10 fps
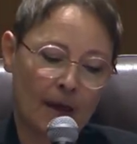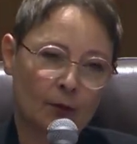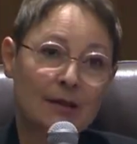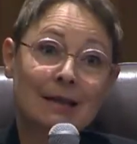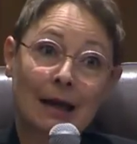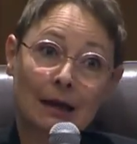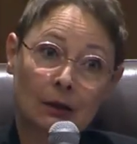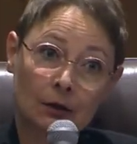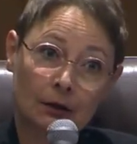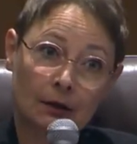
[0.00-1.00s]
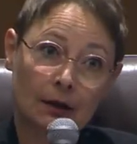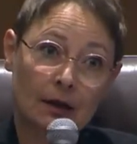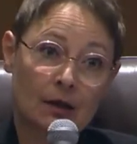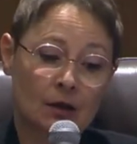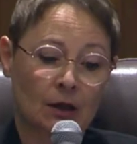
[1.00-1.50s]
Recycle
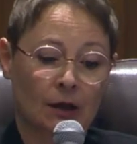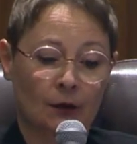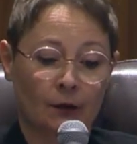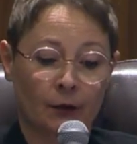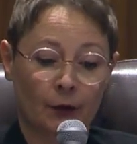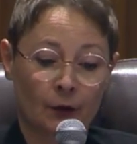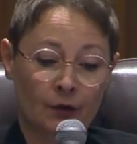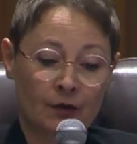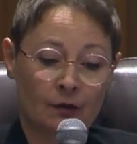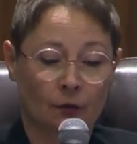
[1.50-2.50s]
is the first,